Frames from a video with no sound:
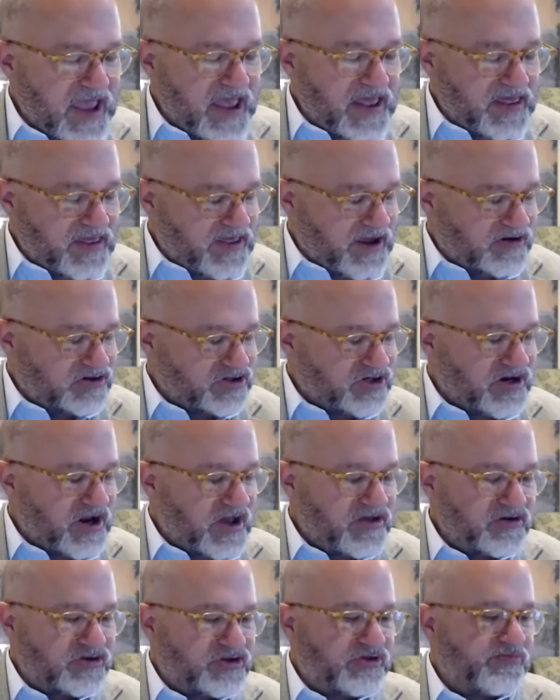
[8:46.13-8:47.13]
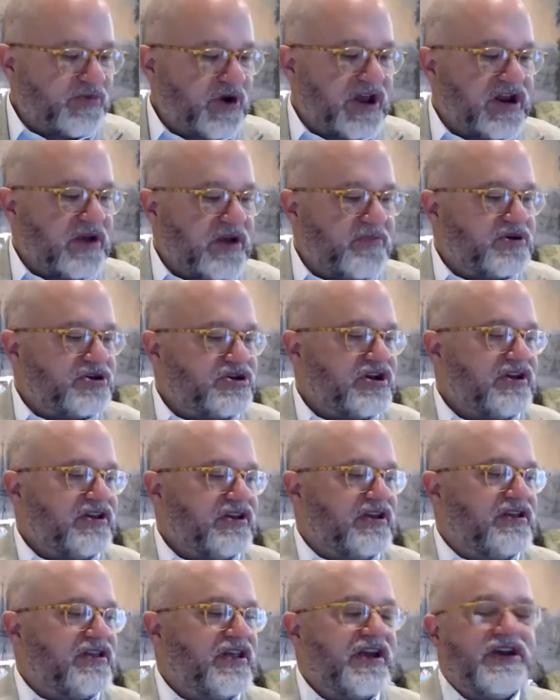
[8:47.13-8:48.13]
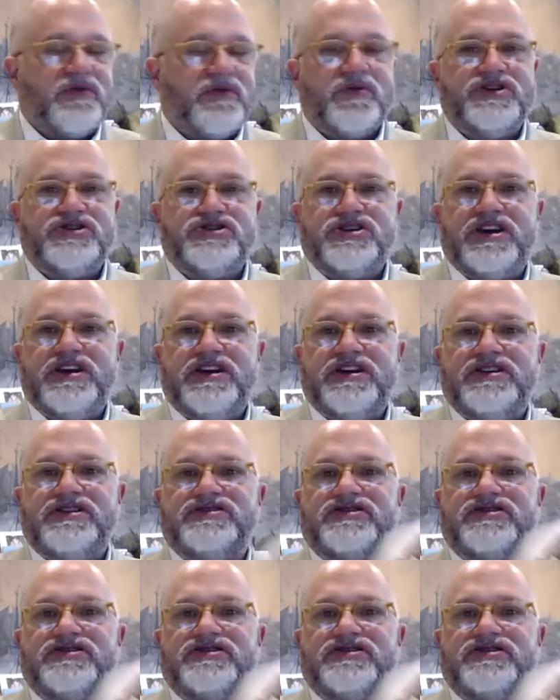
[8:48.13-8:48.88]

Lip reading: There's another spread I particularly like, which is